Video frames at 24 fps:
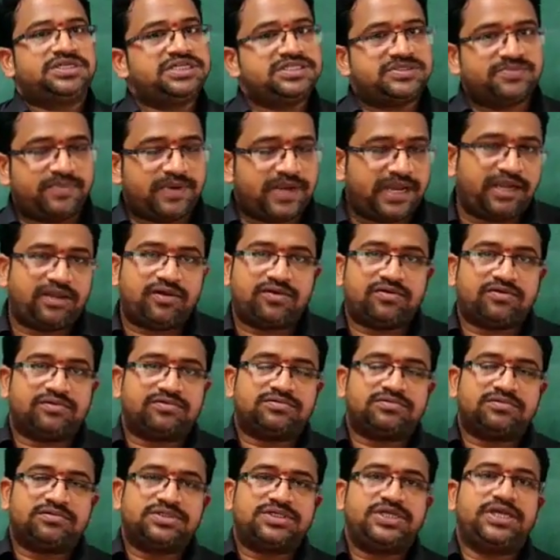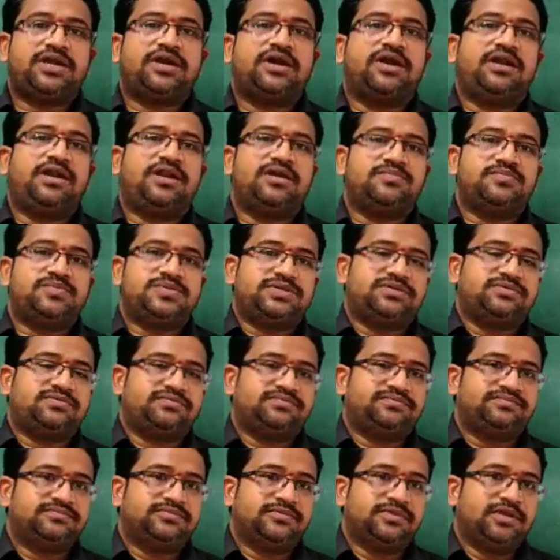she is blind now, she can't observe.
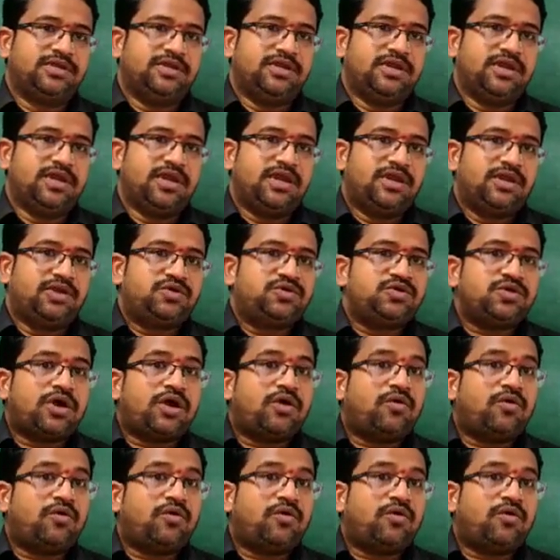To